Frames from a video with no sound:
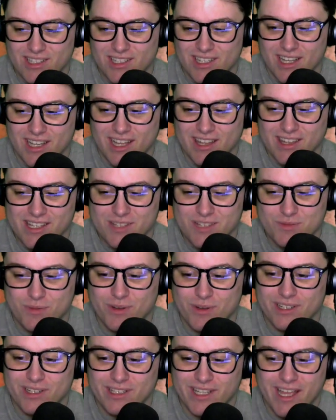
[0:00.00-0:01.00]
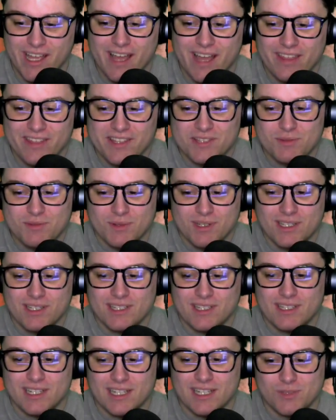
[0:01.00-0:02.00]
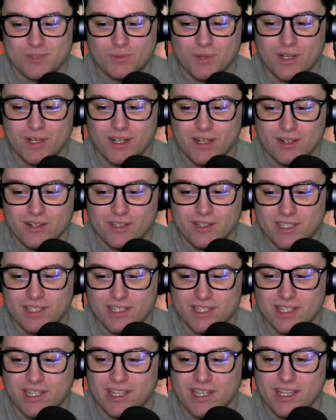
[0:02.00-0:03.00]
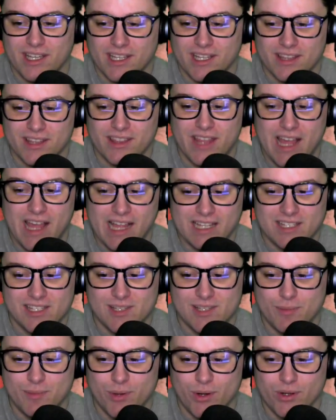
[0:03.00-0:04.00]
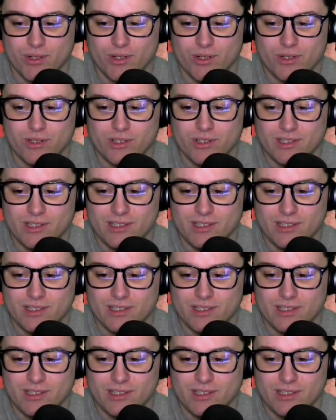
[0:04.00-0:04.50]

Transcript: And this one, yeah, this one as well, that's a burner.